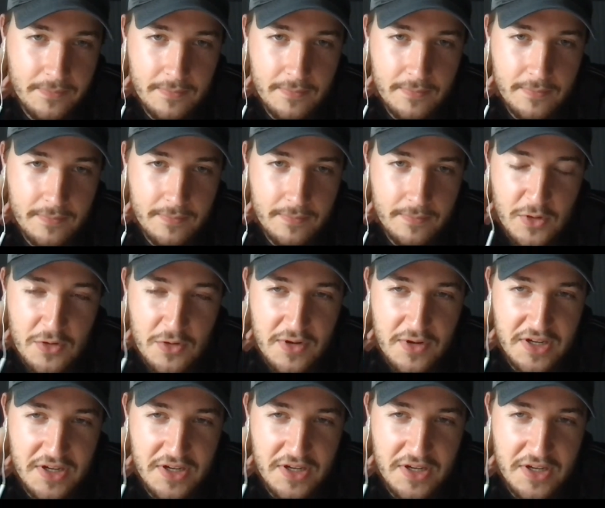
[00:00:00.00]
Oh, he
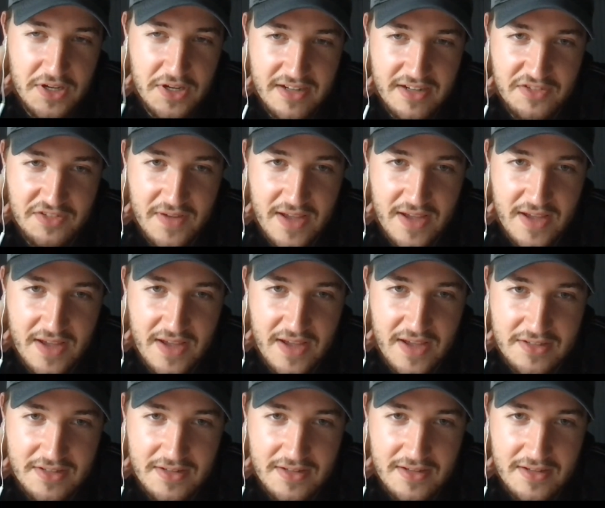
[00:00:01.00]
spit in his face.
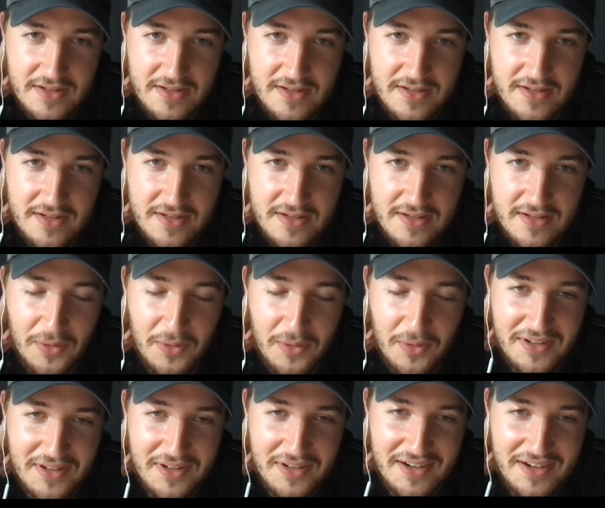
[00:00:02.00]

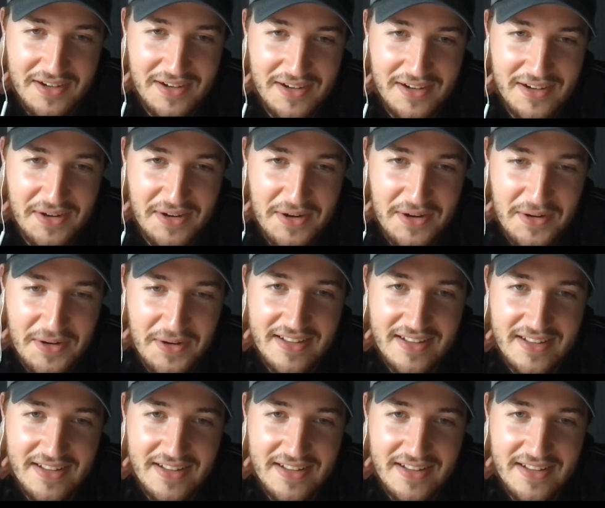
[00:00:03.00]
Oh.